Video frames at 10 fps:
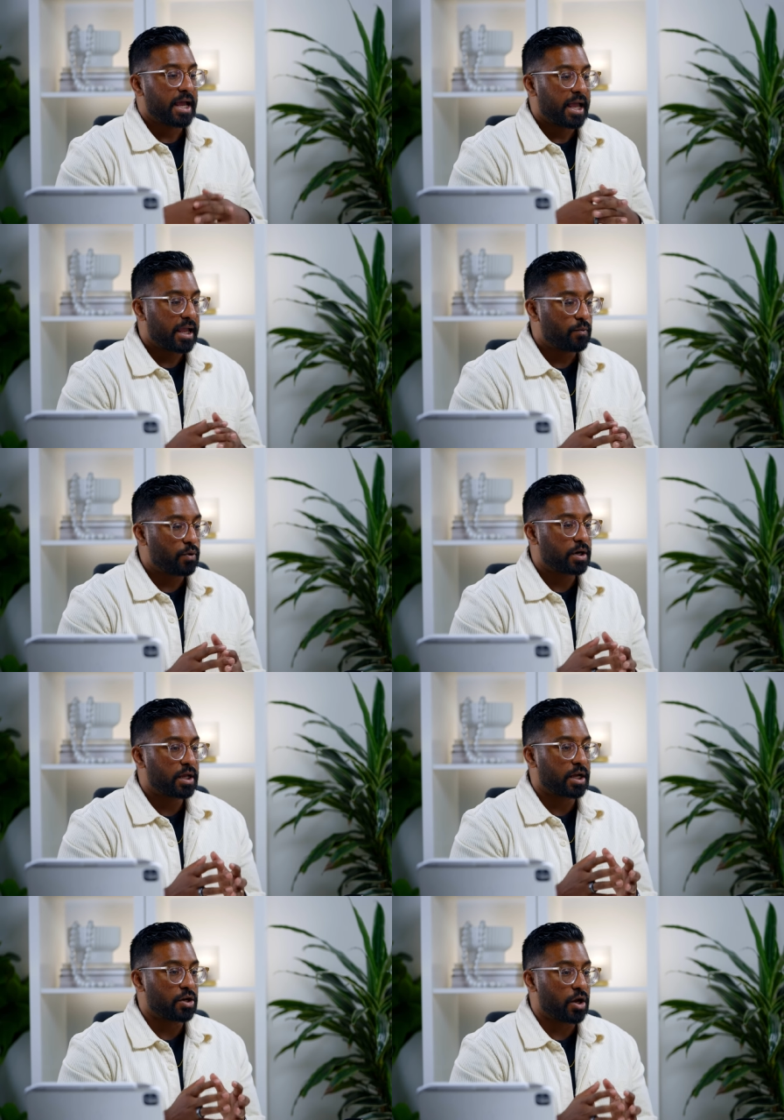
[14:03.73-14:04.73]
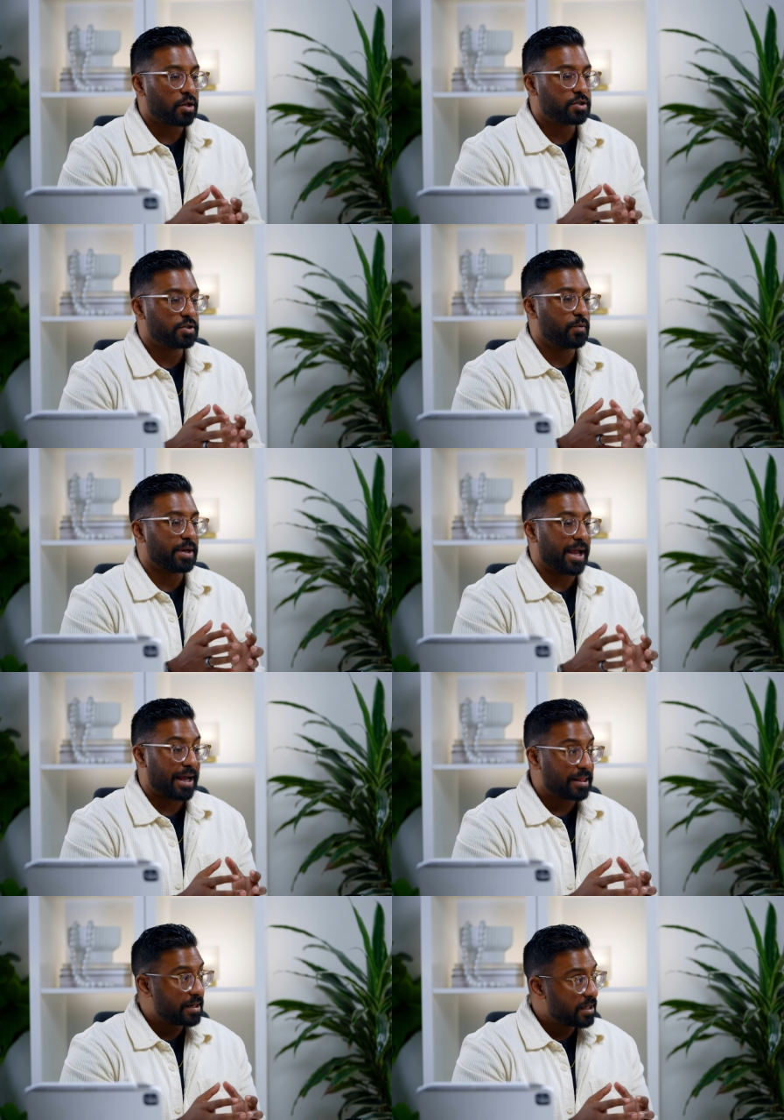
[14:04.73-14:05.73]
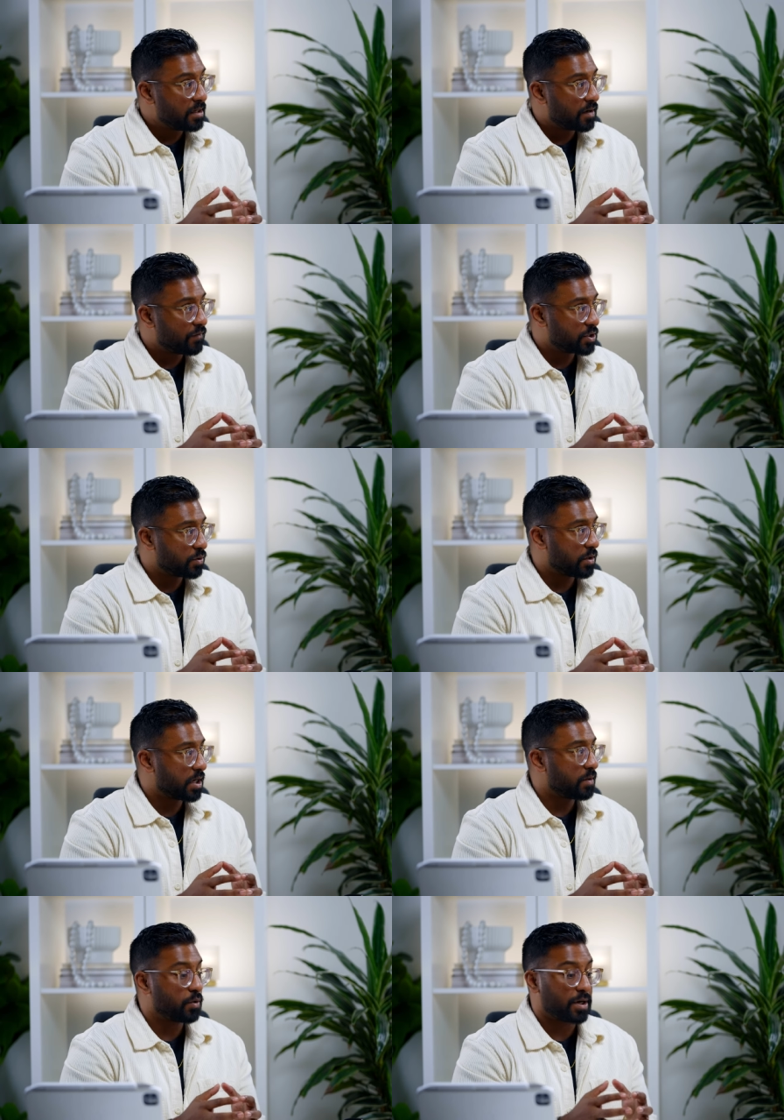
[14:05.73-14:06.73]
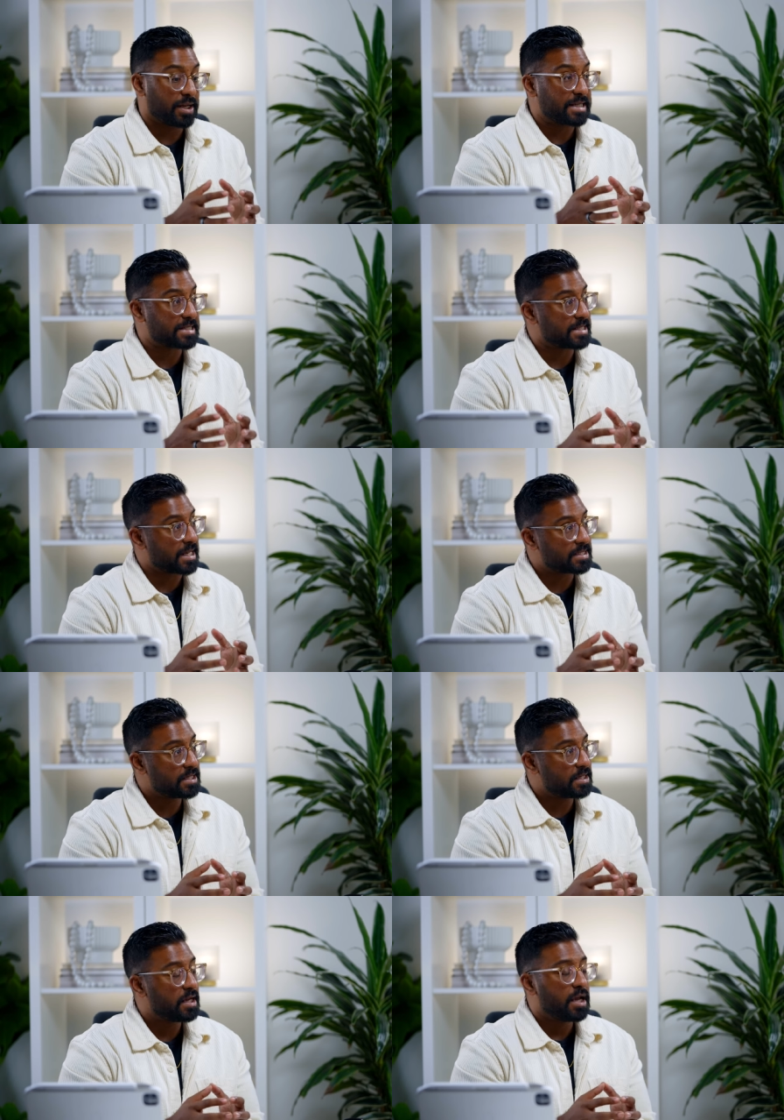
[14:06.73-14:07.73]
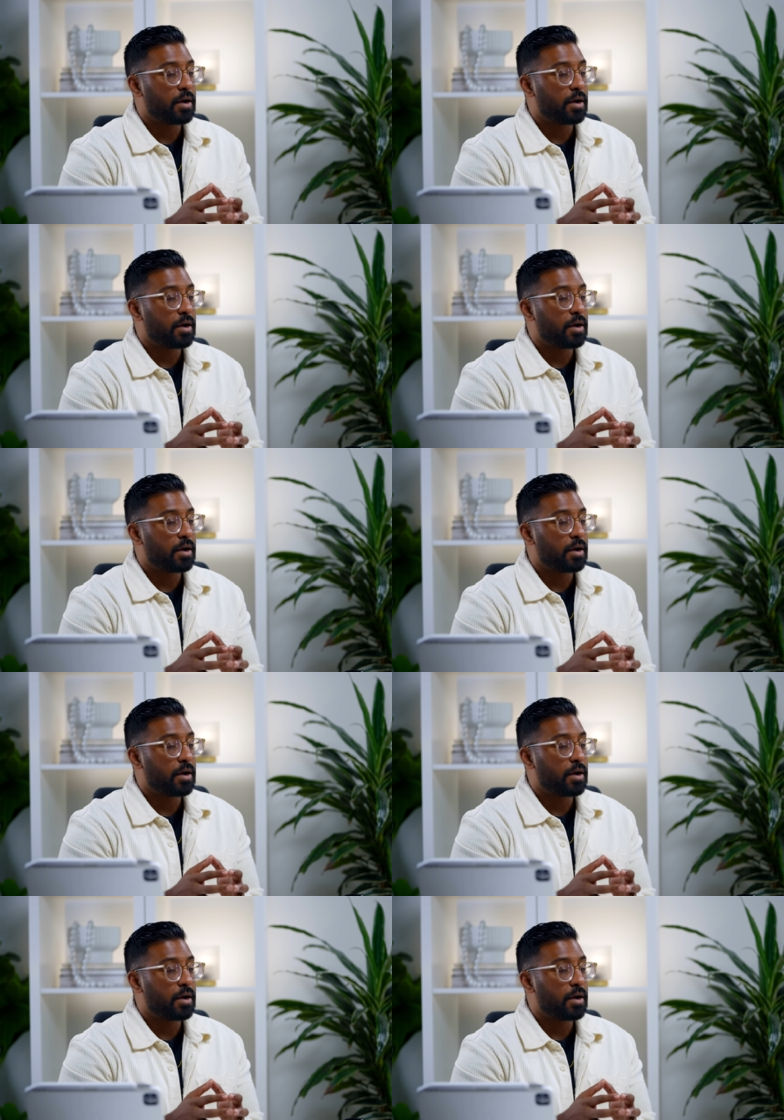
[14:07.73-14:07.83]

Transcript: hey, we're going to acknowledge the reality of what's going on, we're going to assess it,